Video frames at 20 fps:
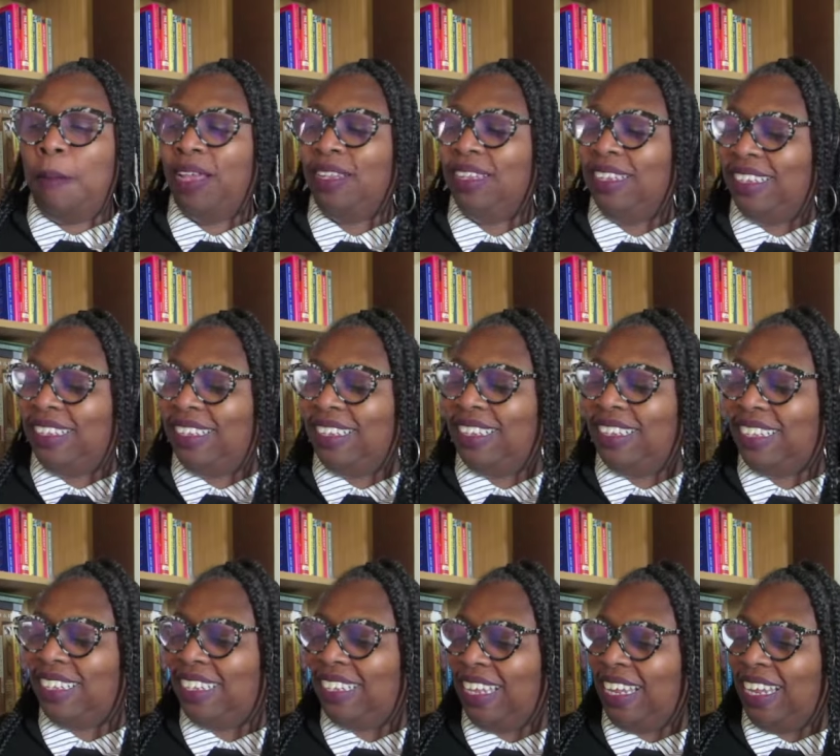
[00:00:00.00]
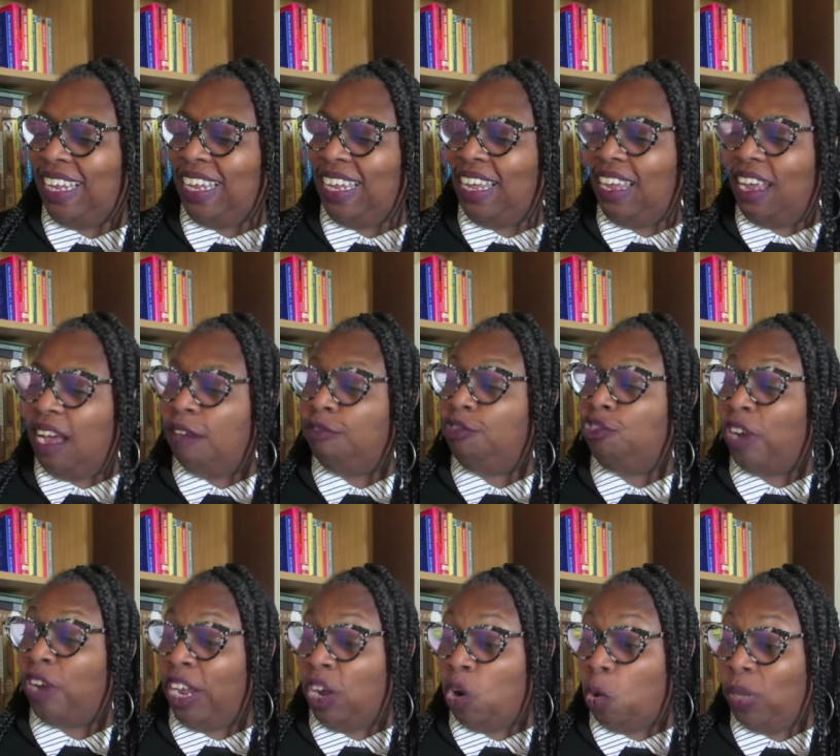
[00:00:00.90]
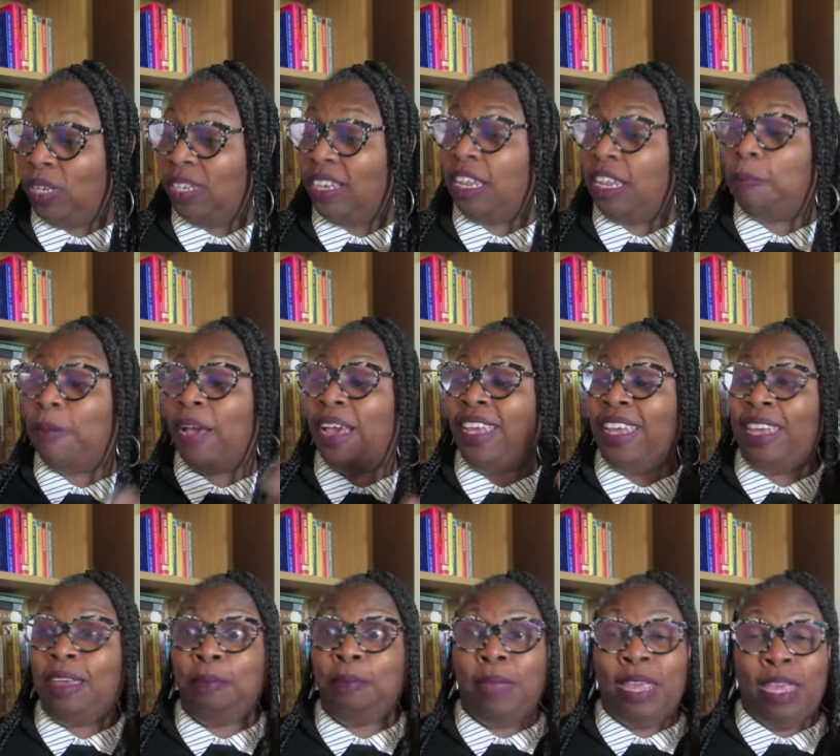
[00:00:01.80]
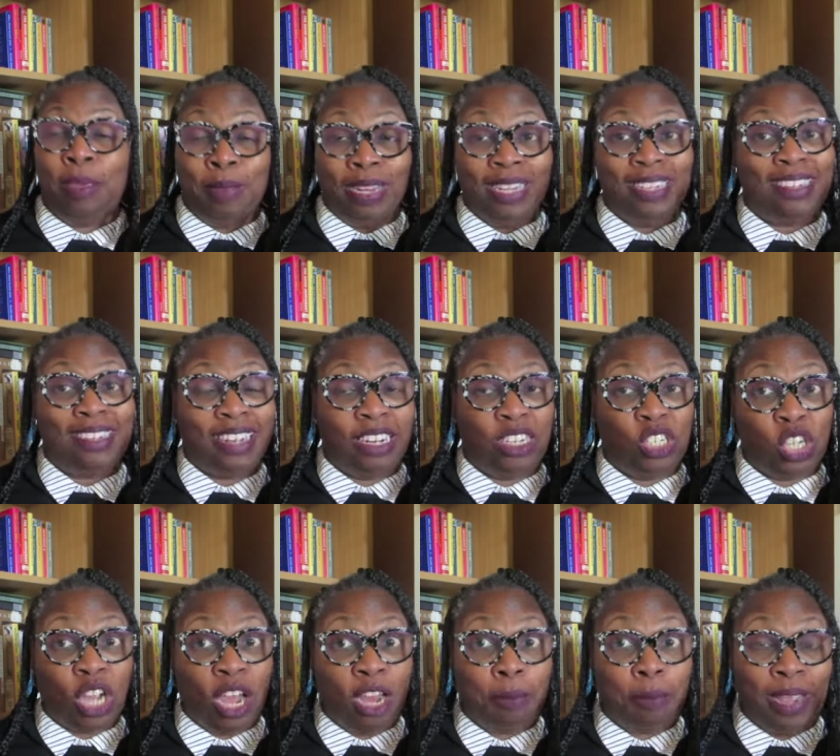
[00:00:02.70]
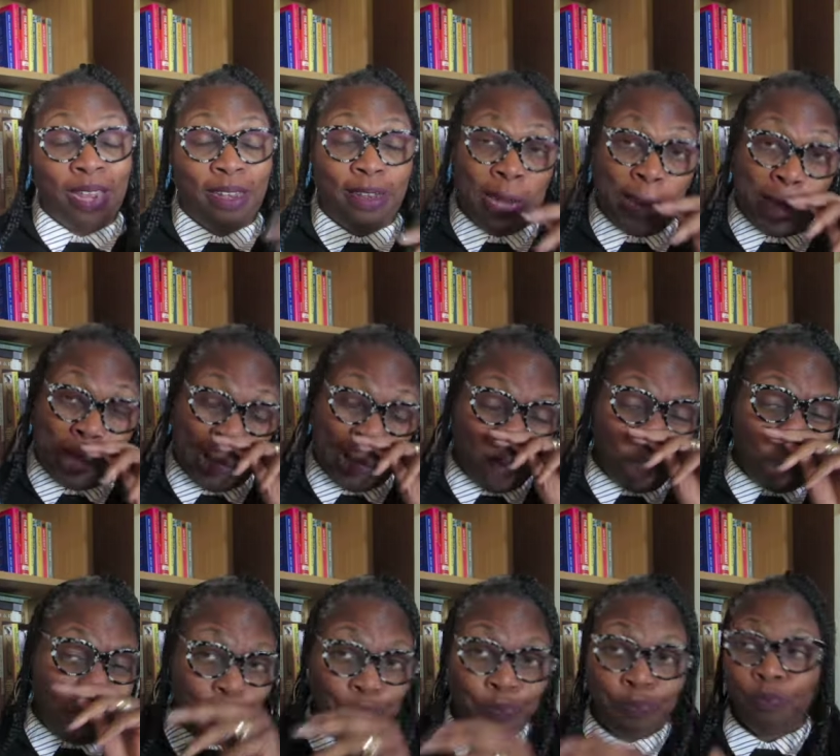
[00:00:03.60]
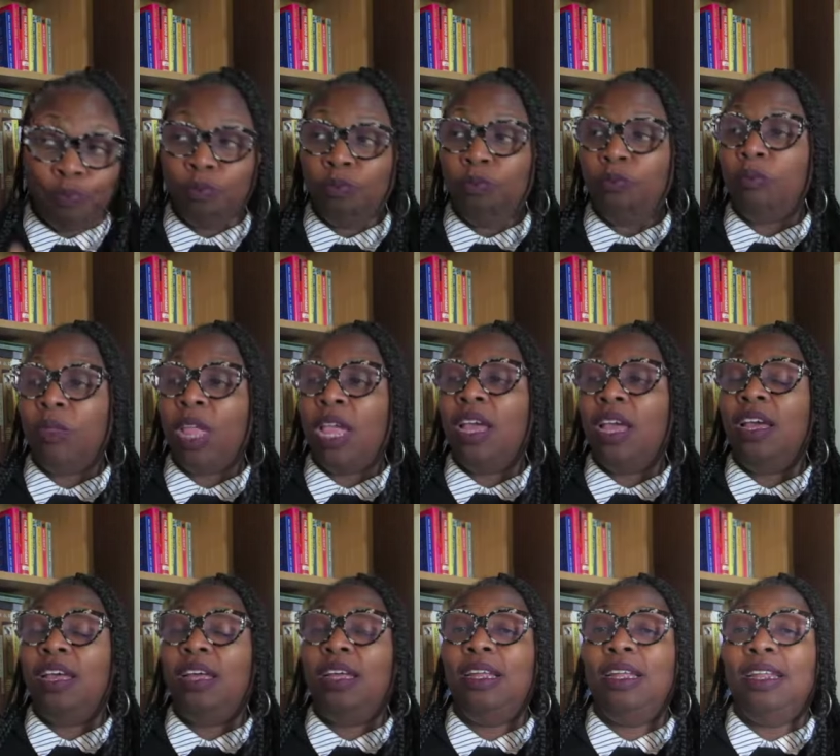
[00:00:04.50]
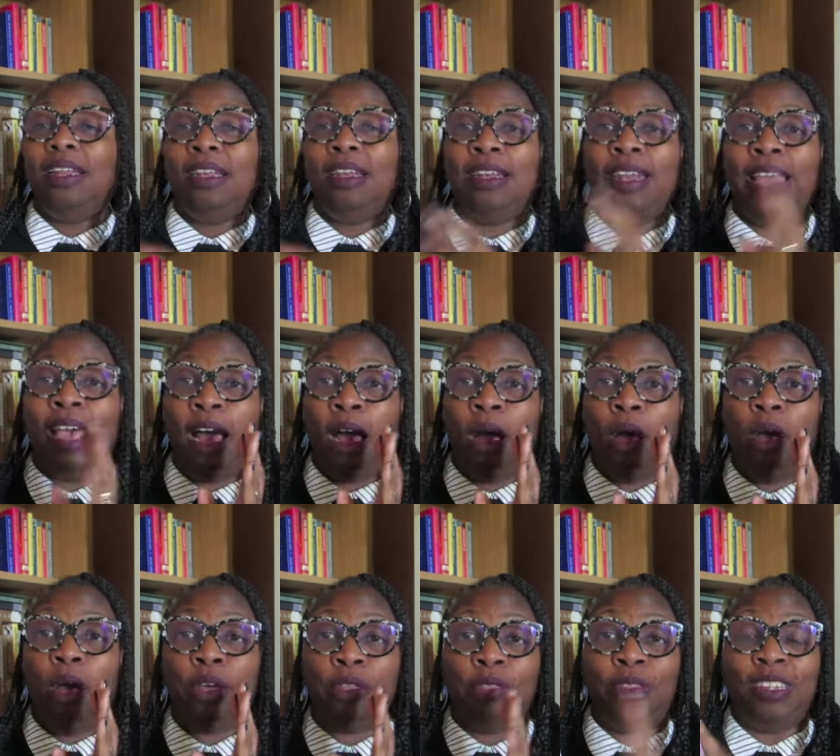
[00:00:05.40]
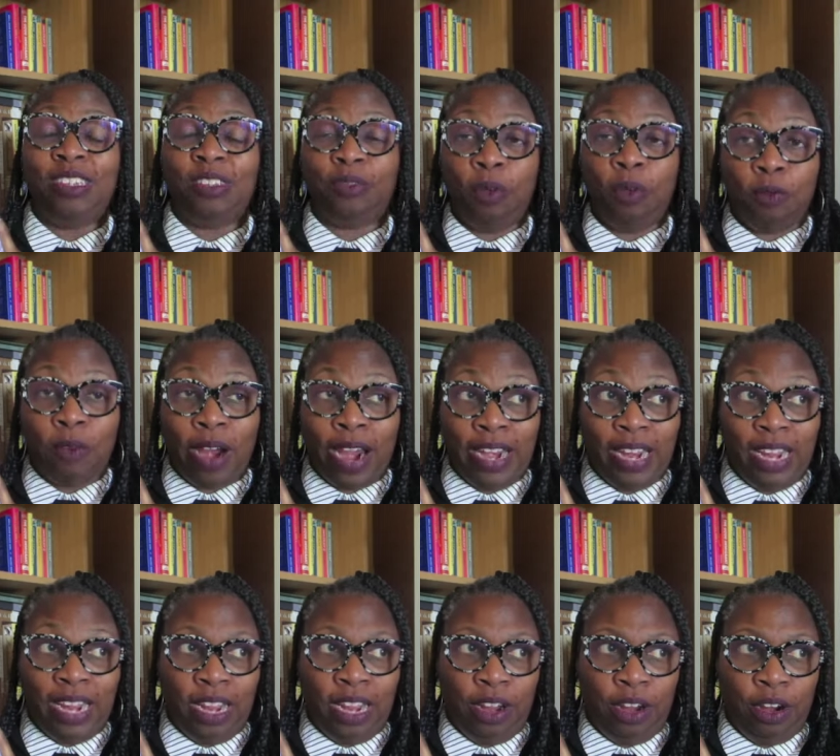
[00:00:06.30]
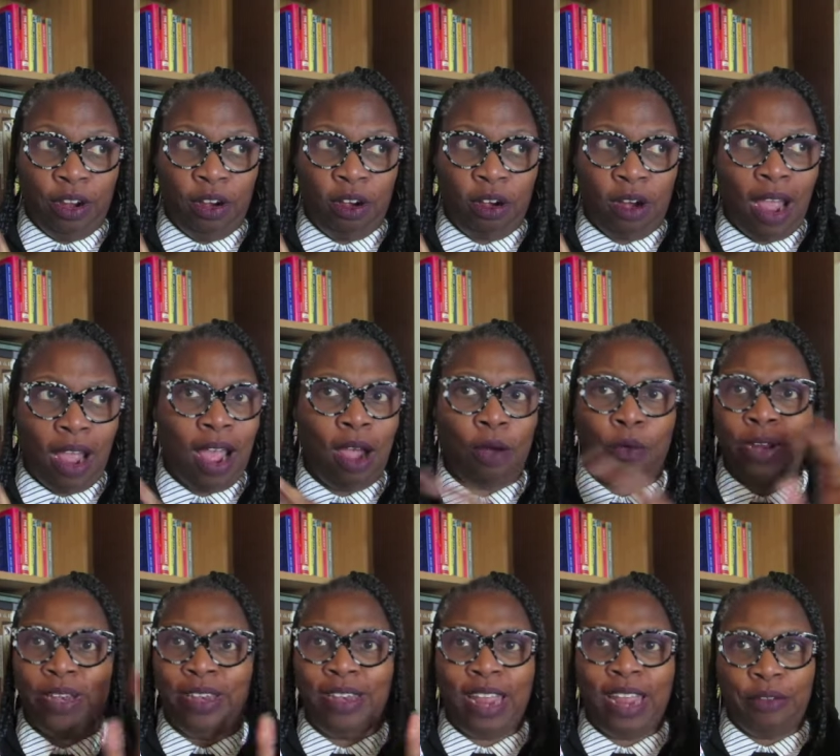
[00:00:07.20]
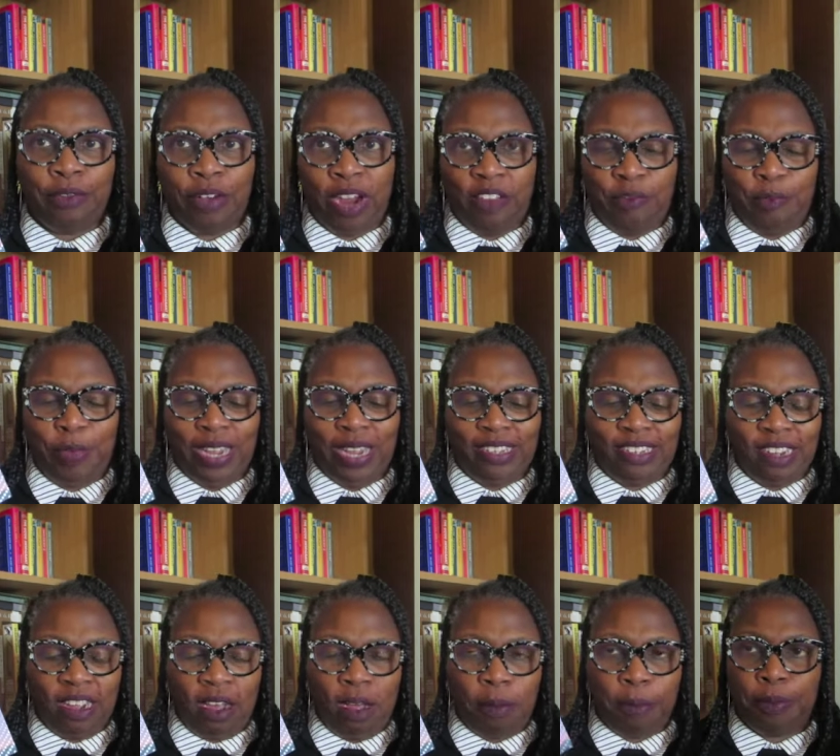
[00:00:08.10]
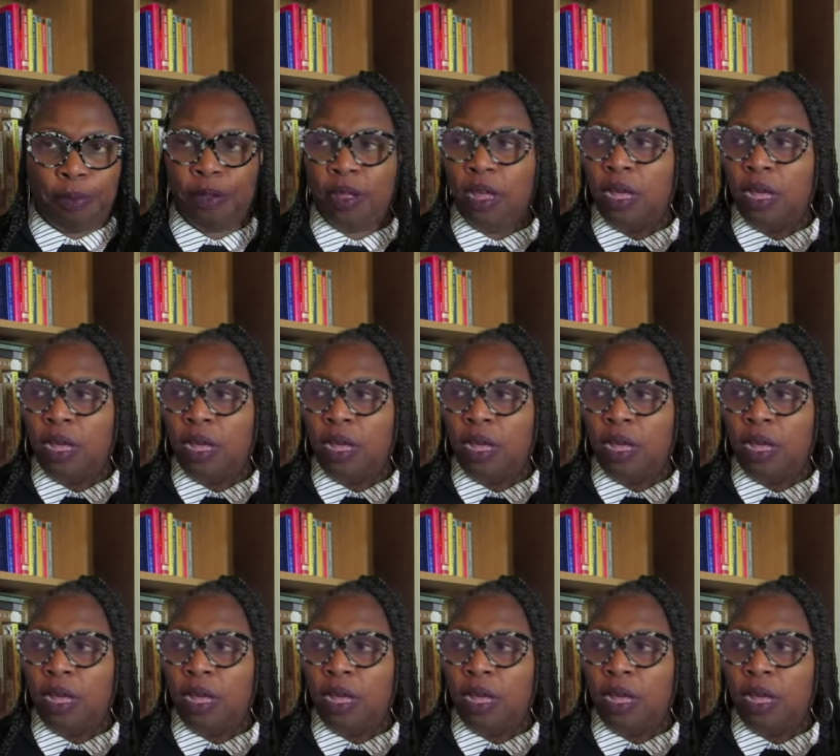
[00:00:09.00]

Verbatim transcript: my list is Sea of Tranquility by em Emily St. John Mandel. Now, this one right here, I would never have picked up,